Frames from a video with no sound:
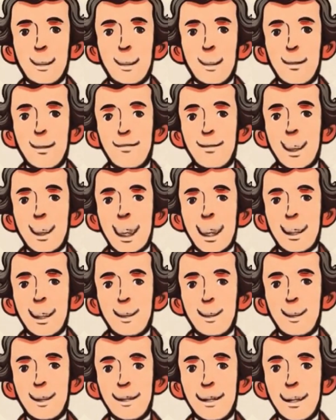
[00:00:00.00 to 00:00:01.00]
for
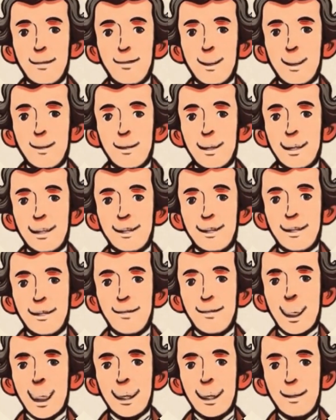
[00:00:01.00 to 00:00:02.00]
Hale, a deeply religious
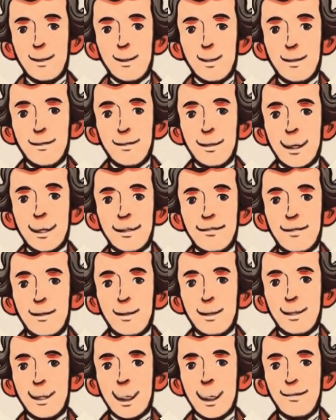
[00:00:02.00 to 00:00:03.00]
man whose beliefs were
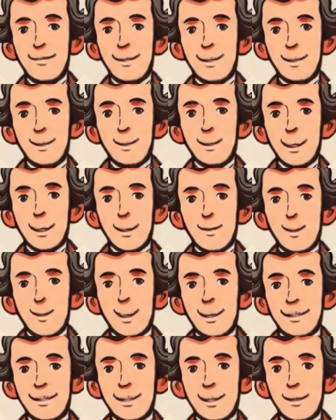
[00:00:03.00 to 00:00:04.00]
shaped during the
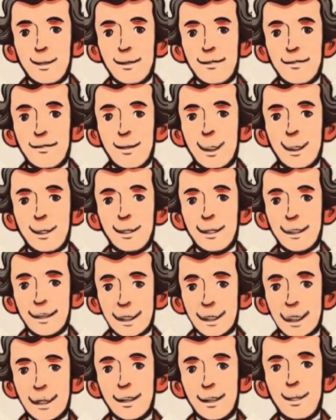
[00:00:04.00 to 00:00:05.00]
Protestant Reformation in
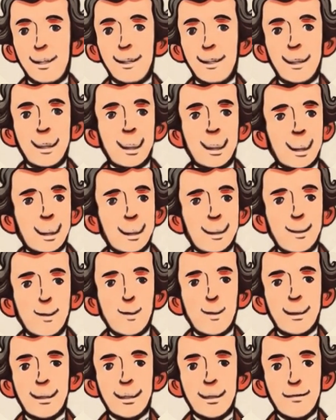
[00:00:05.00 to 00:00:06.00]
England, the
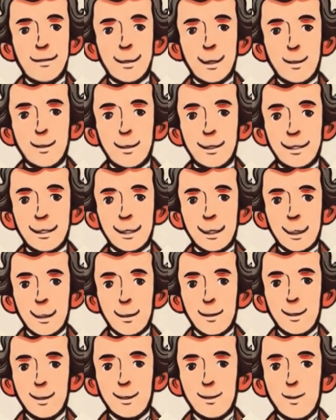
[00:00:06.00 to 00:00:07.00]
wisdom that was
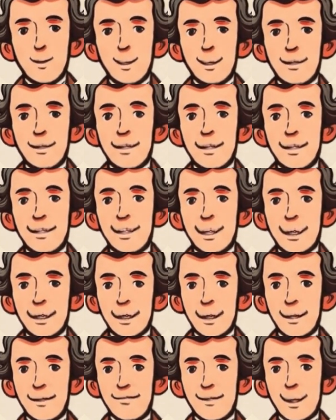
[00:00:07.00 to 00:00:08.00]
most worth the seeking
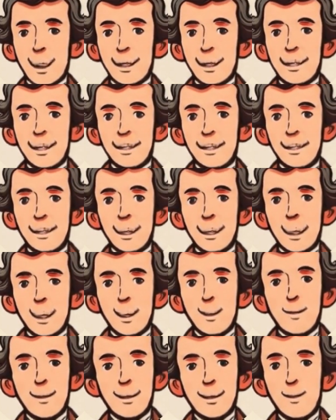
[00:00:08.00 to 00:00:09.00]
and finding
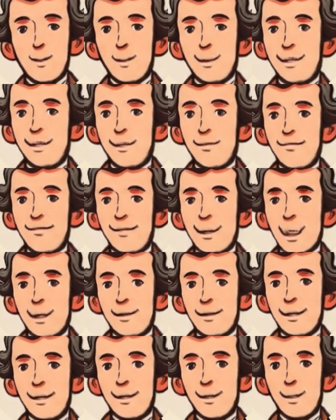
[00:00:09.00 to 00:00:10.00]
was the wisdom found
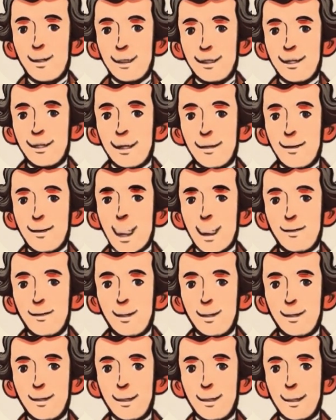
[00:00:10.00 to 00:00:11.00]
in the Christian
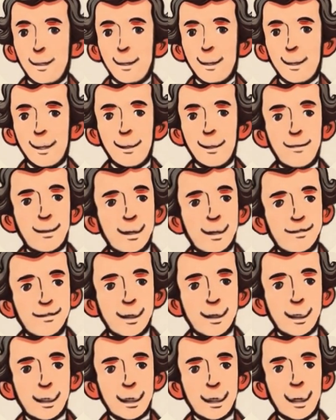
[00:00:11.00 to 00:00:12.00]
Bible.
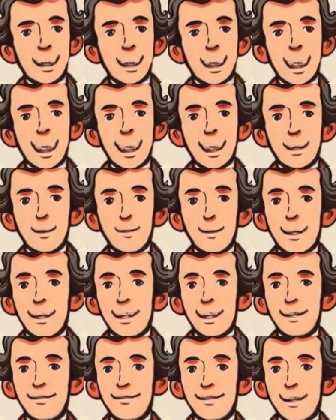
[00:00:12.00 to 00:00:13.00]
Specifically, Hale
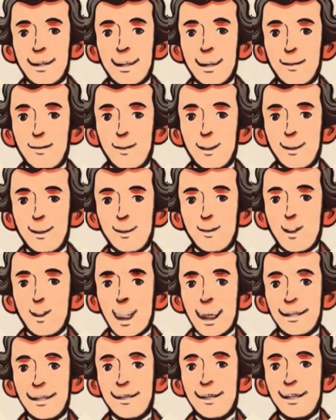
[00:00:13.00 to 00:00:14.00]
believed that the most
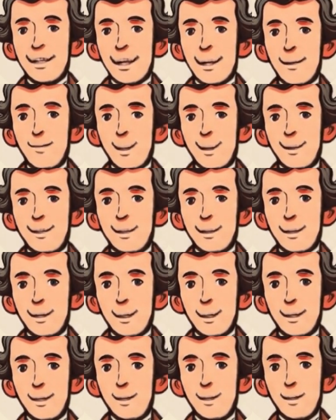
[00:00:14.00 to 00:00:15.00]
wise thing a person
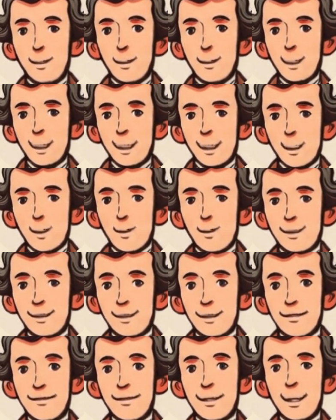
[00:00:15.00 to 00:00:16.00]
could do was
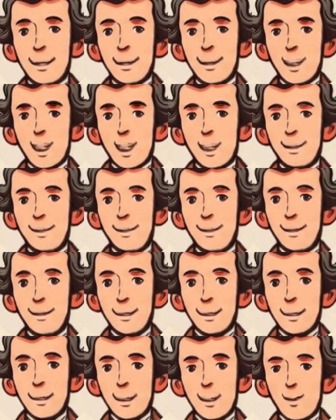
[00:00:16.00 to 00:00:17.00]
to fear God.
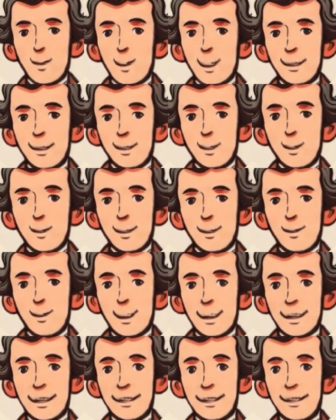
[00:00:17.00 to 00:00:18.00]
While George
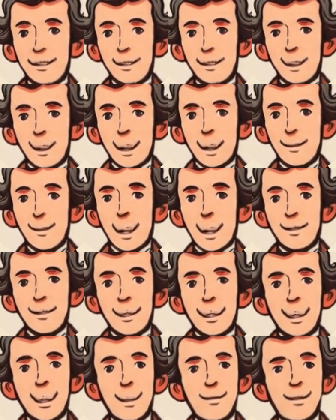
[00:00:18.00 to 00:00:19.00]
Washington may have
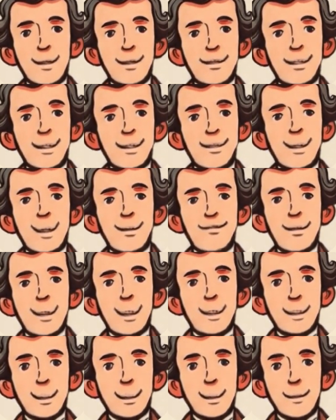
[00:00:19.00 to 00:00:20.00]
accepted this
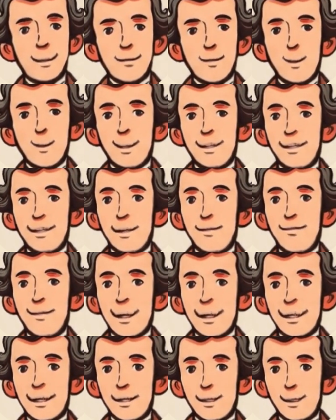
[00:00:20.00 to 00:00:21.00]
definition of wisdom in
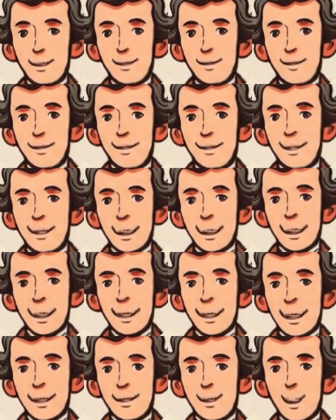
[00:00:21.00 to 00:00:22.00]
his youth,
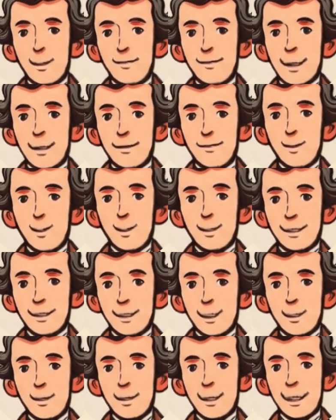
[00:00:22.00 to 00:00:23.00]
he adopted a more
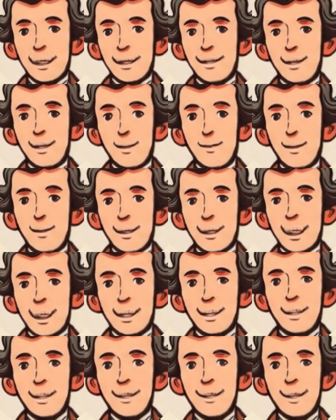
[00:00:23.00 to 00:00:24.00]
Stoic
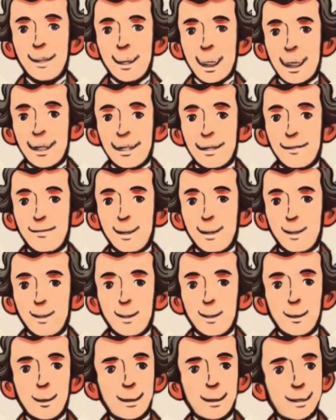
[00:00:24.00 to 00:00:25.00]
interpretation as he
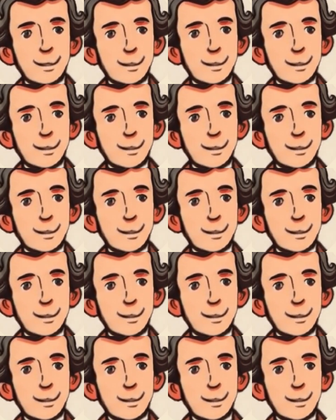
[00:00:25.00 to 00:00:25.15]
matured.